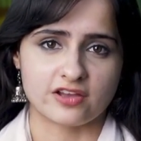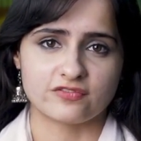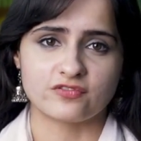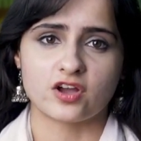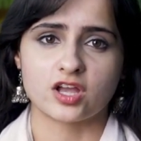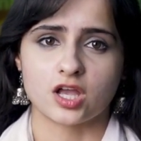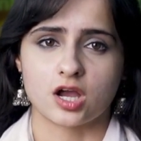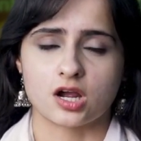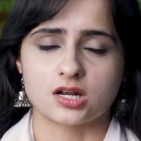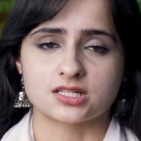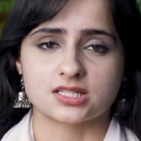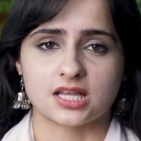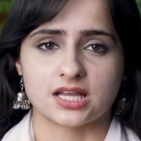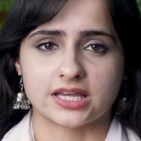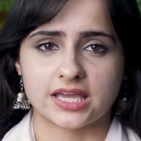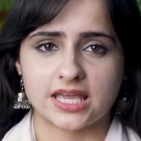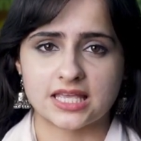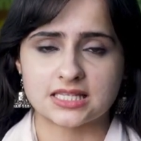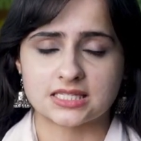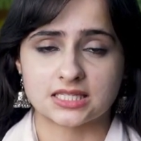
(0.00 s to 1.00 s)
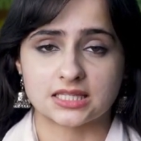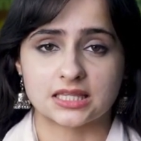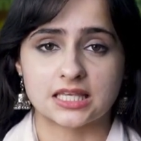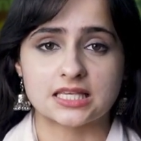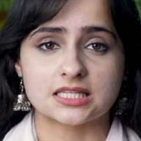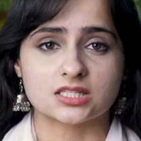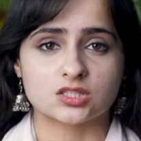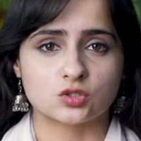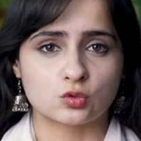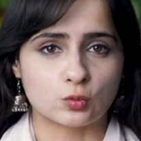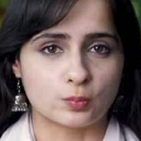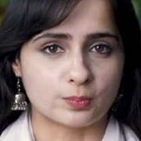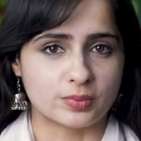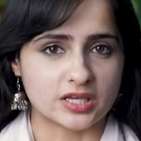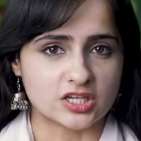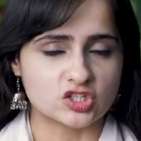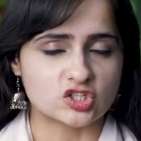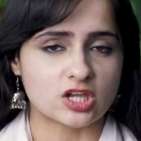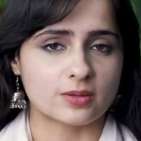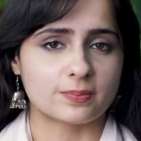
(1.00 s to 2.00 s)
FIRs against these two
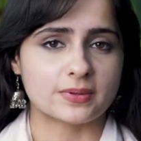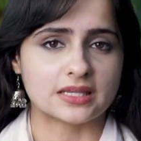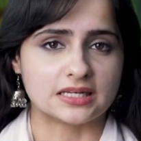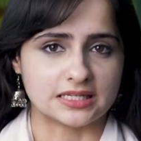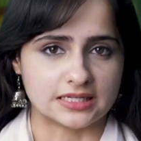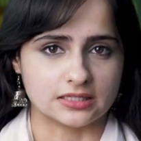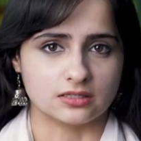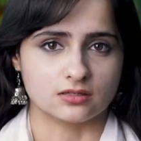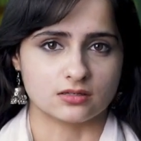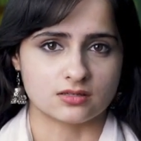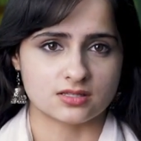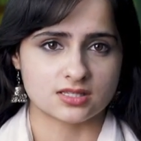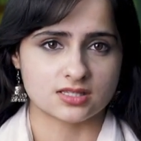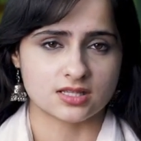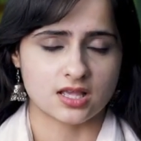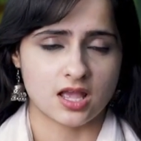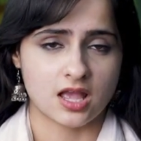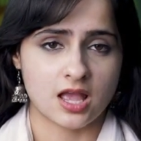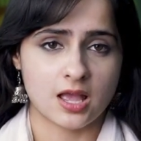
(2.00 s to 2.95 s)
BJP leaders,